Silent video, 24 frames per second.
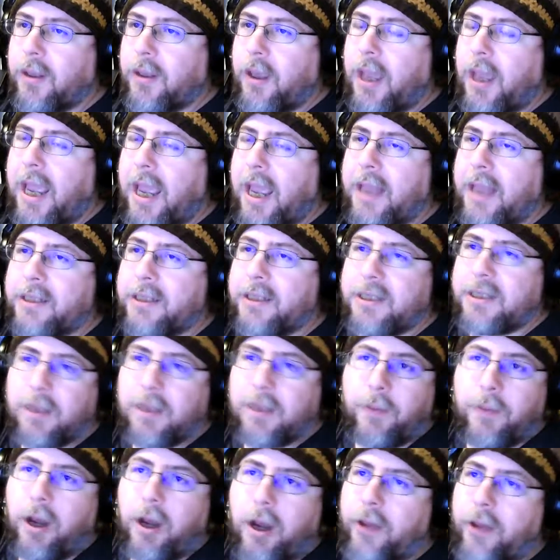and some
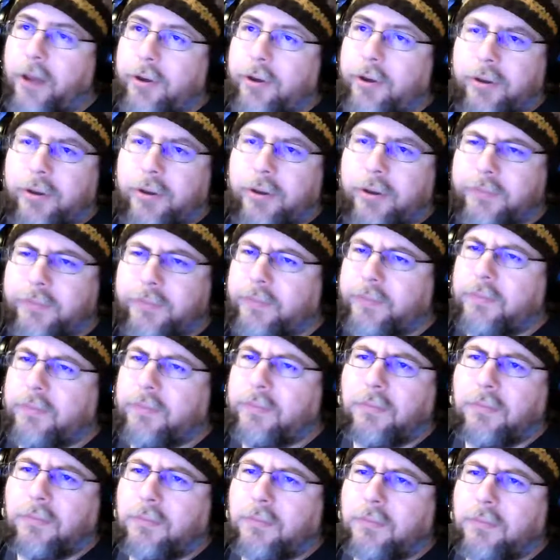other
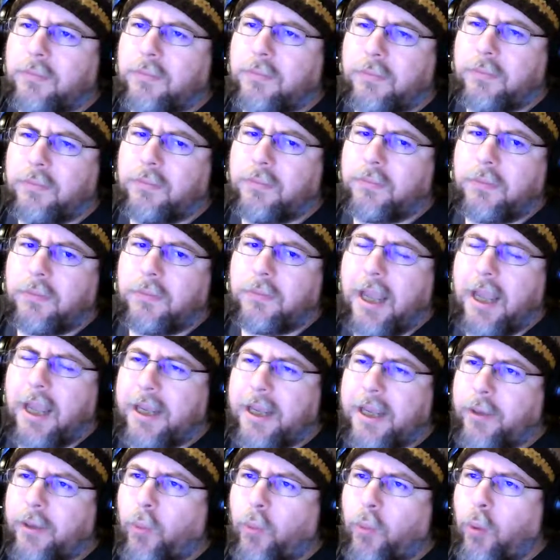like
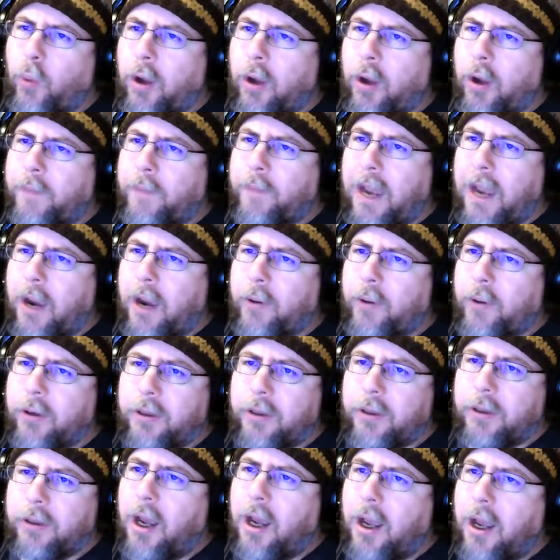1 power
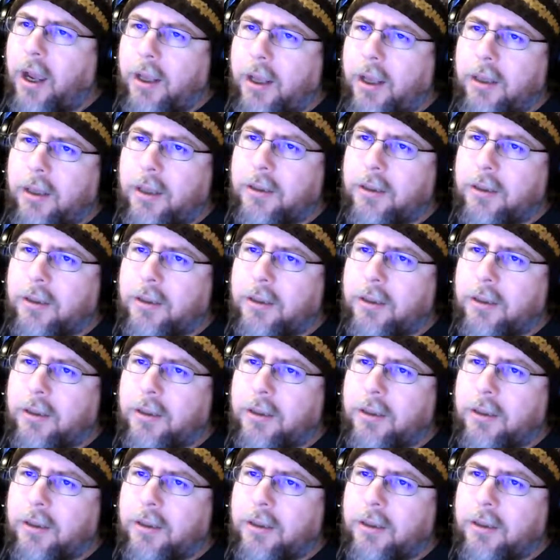guy.